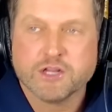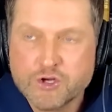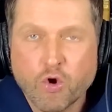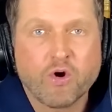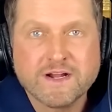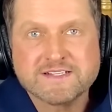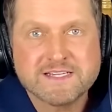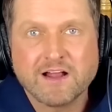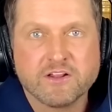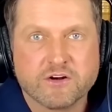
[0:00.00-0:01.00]
LaNorris
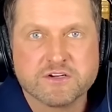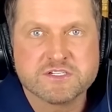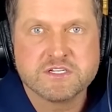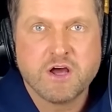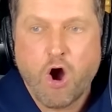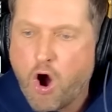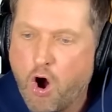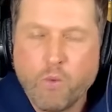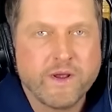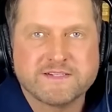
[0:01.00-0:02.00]
Sellers
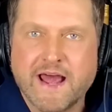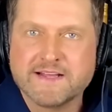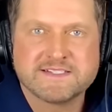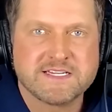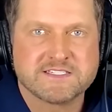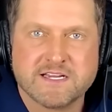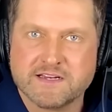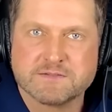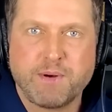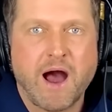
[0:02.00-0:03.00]
always has this in
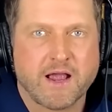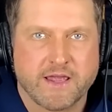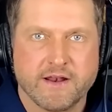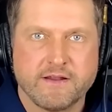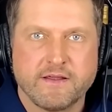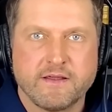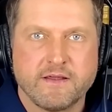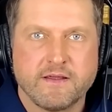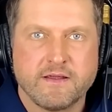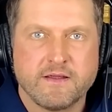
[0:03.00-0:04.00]
his pocket.
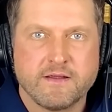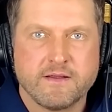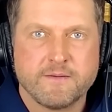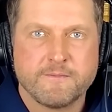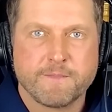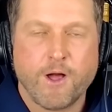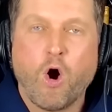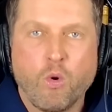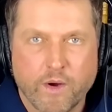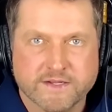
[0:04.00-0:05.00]

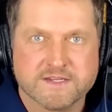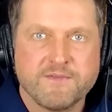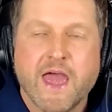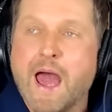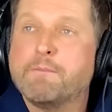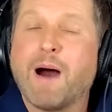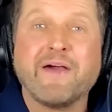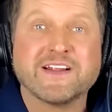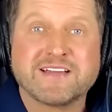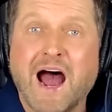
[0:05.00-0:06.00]
Always. And
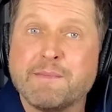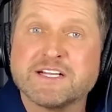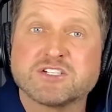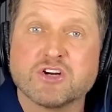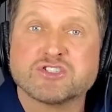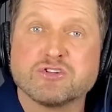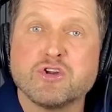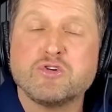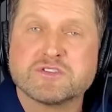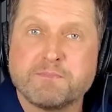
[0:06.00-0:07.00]
by the time he starts to
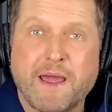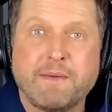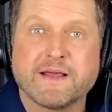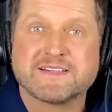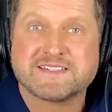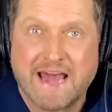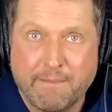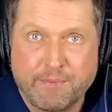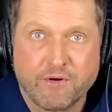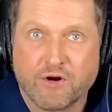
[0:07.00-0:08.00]
lose maybe a
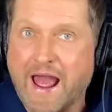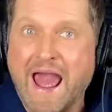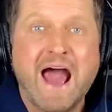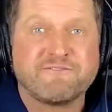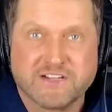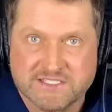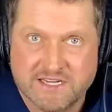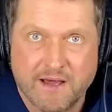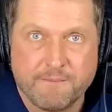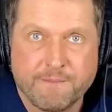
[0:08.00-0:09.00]
step or a half a
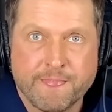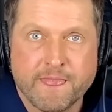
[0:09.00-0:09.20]
step,